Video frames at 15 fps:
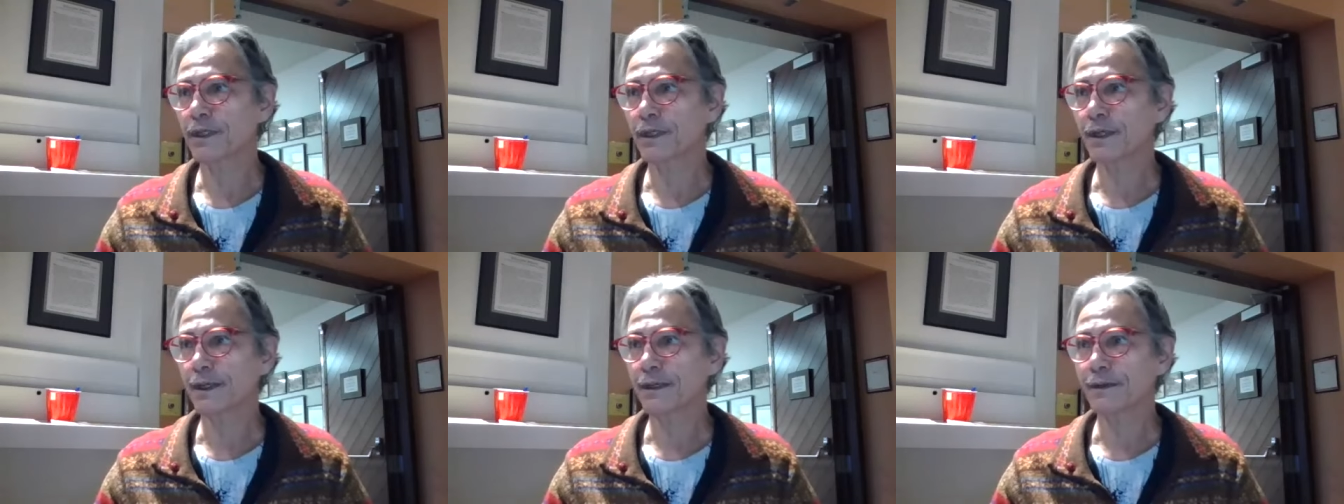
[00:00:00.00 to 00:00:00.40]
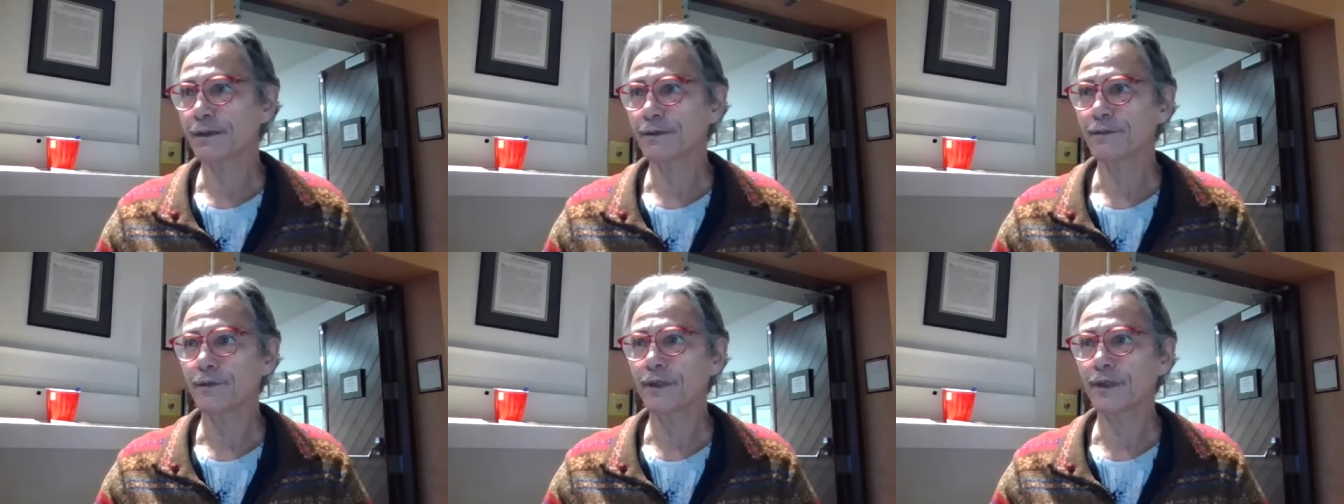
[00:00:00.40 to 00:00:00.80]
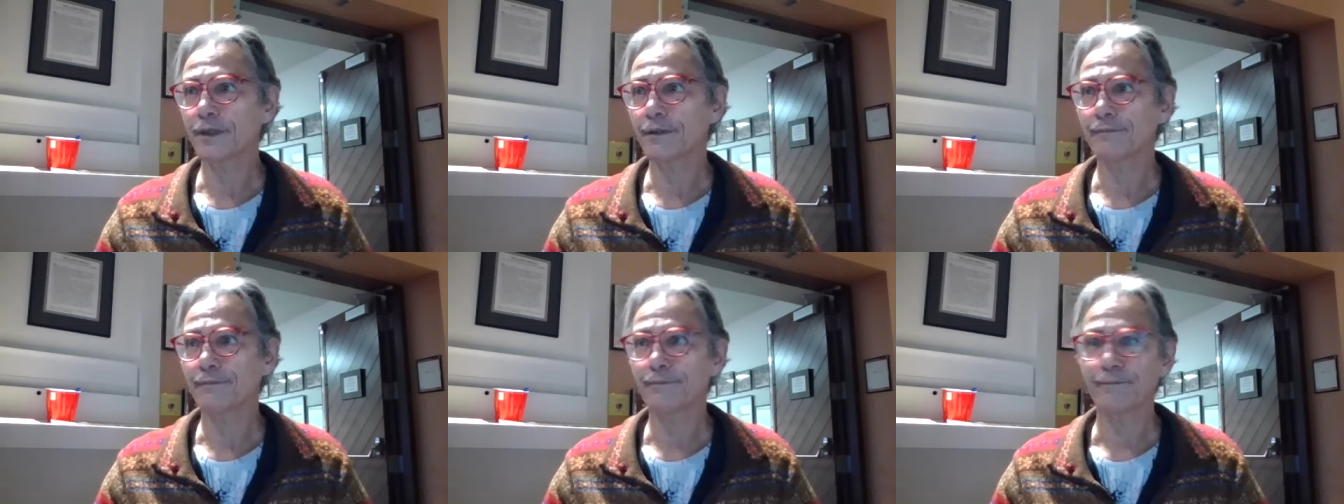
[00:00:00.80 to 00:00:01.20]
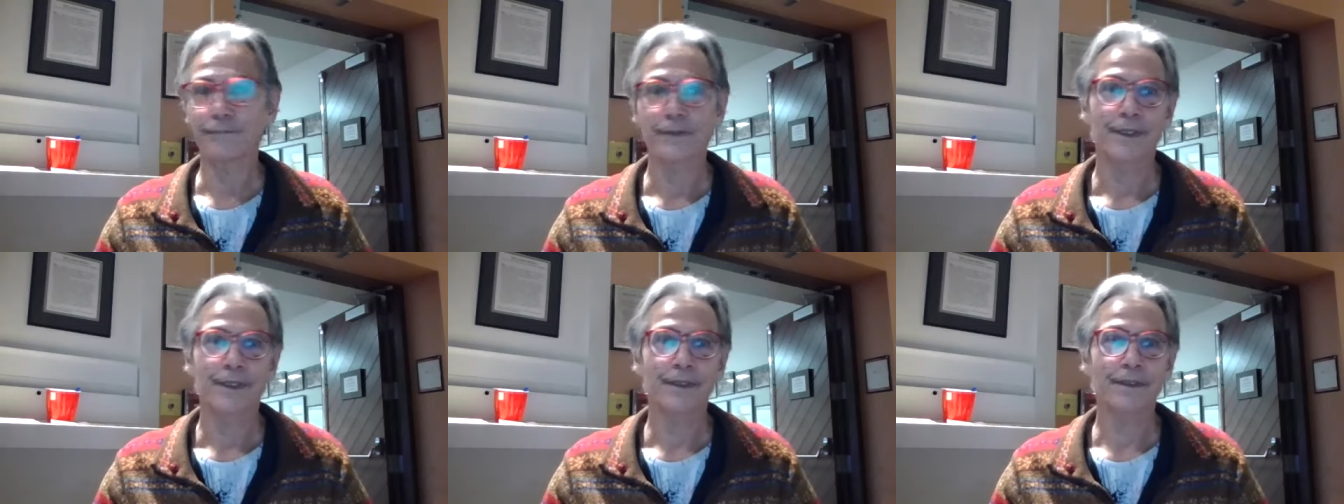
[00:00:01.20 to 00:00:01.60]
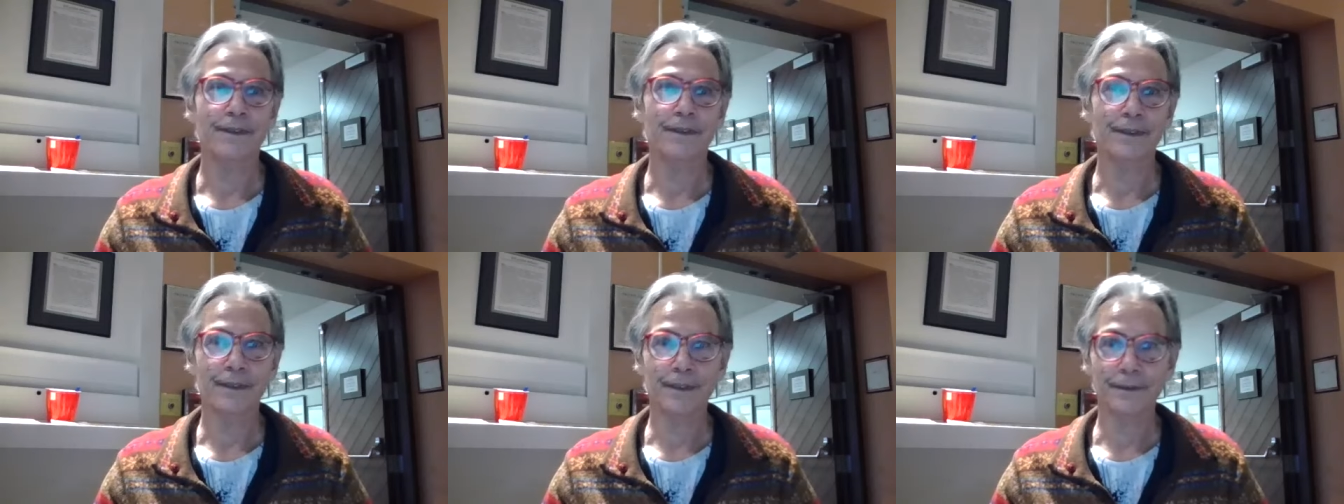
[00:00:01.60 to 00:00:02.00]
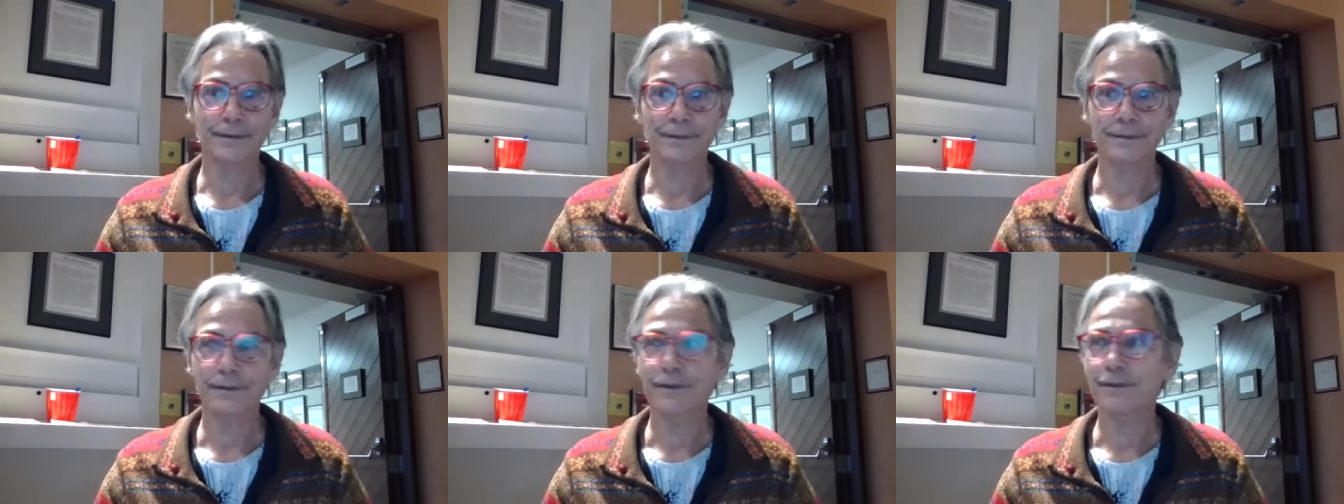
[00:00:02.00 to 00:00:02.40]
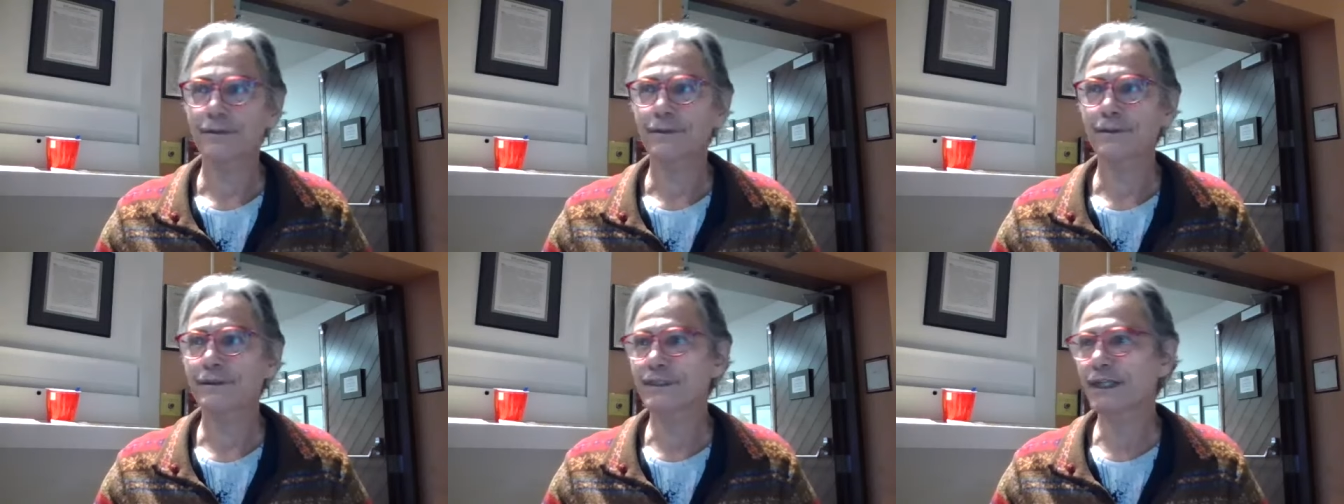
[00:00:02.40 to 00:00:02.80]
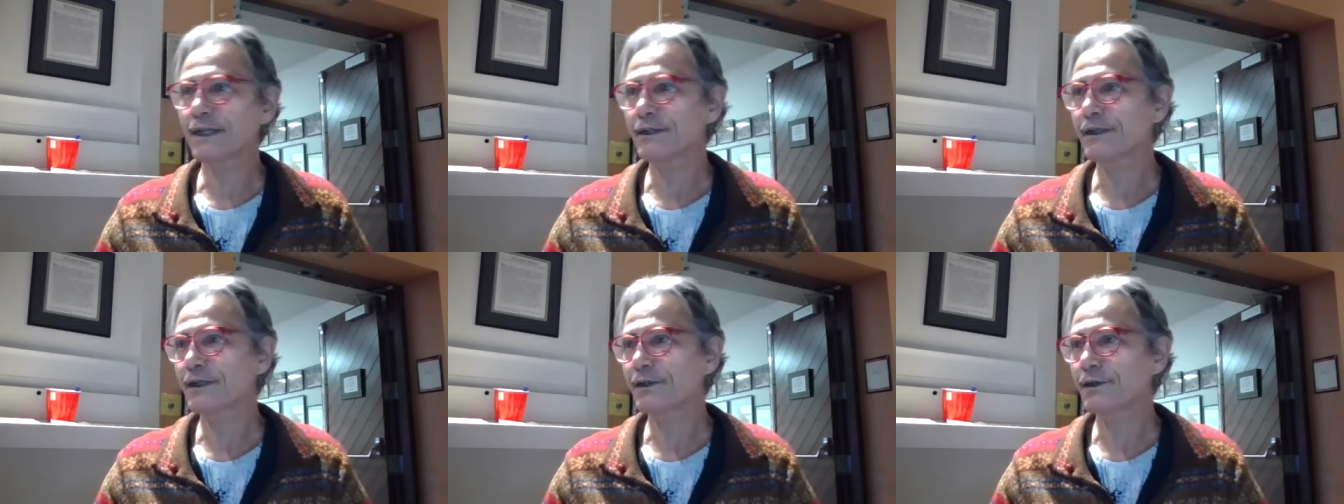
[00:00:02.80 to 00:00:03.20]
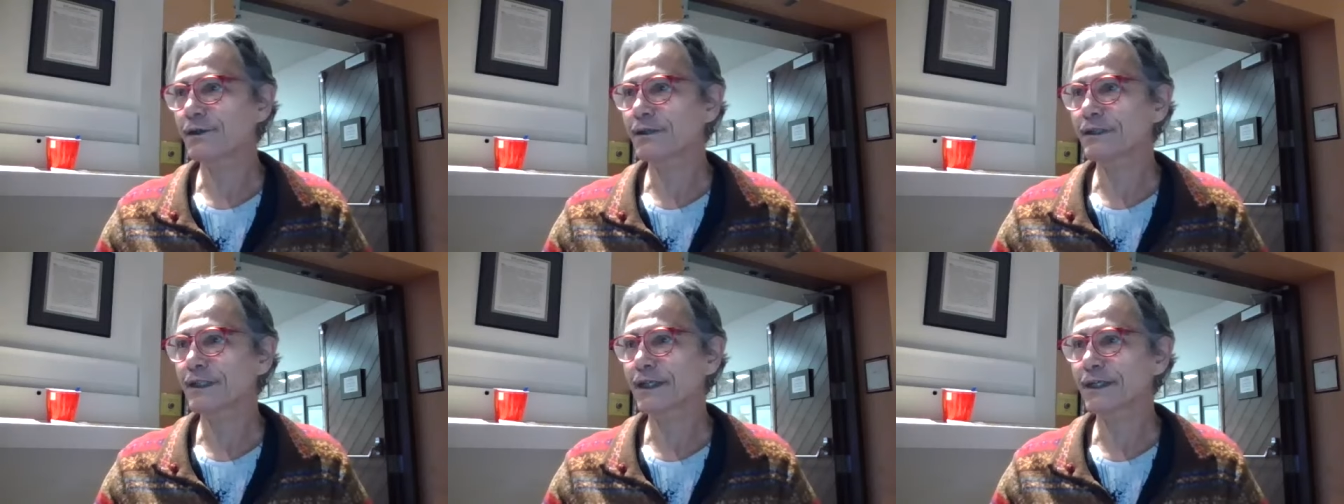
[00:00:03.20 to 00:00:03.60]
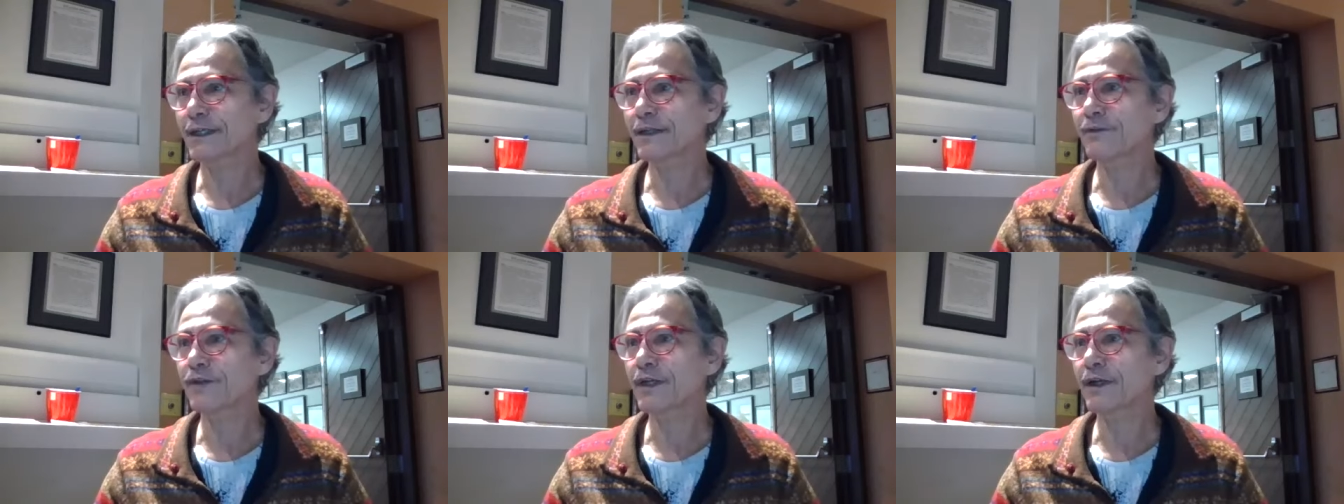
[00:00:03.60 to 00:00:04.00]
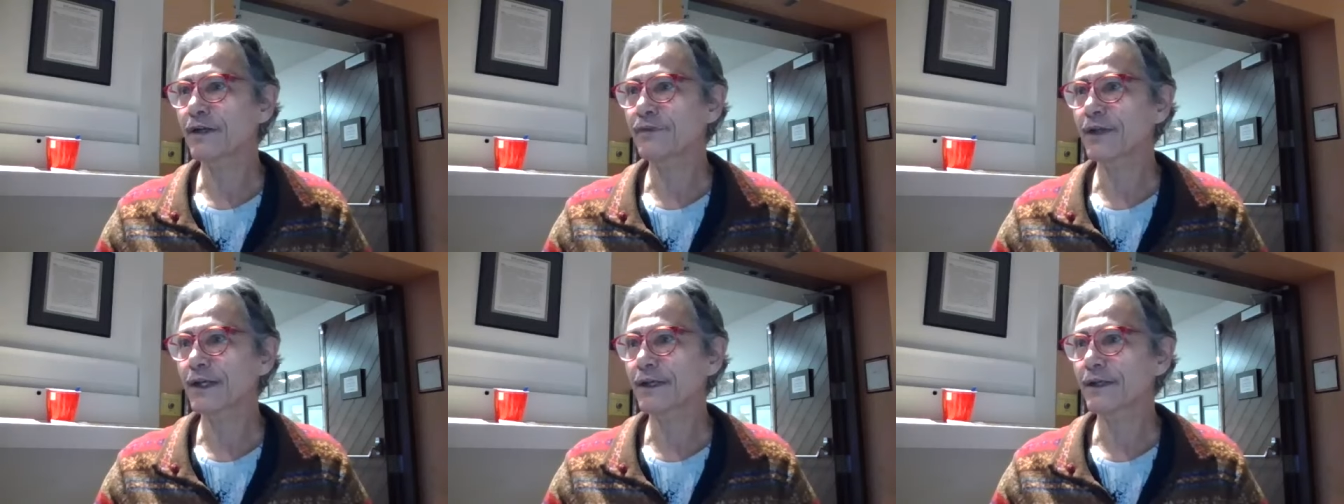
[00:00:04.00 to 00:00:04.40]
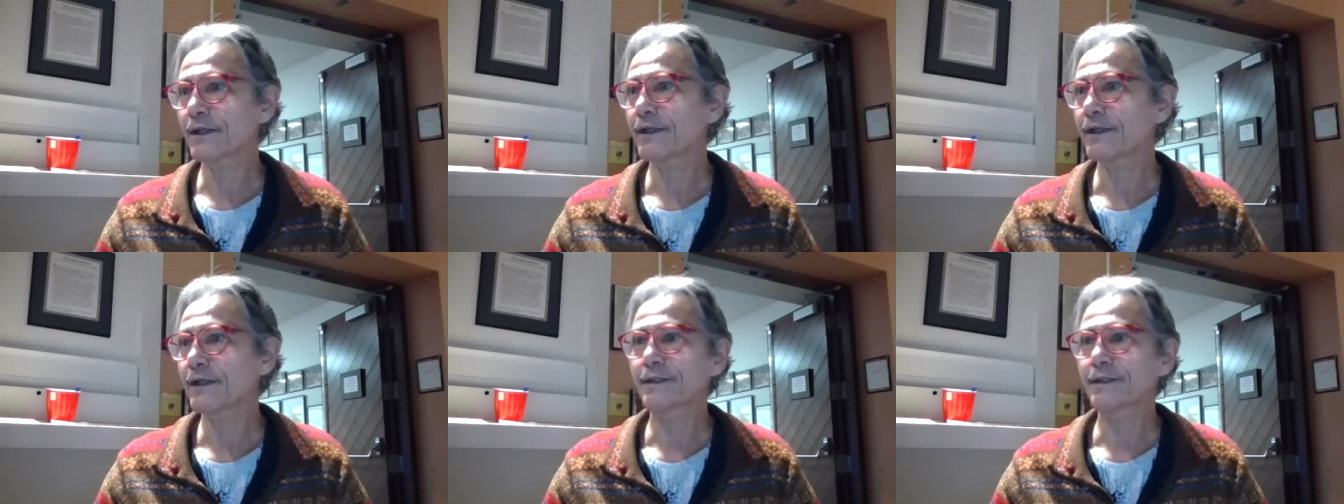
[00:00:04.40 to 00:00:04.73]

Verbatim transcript: Uh, um, uh, Jan, do you know the title of it offhand?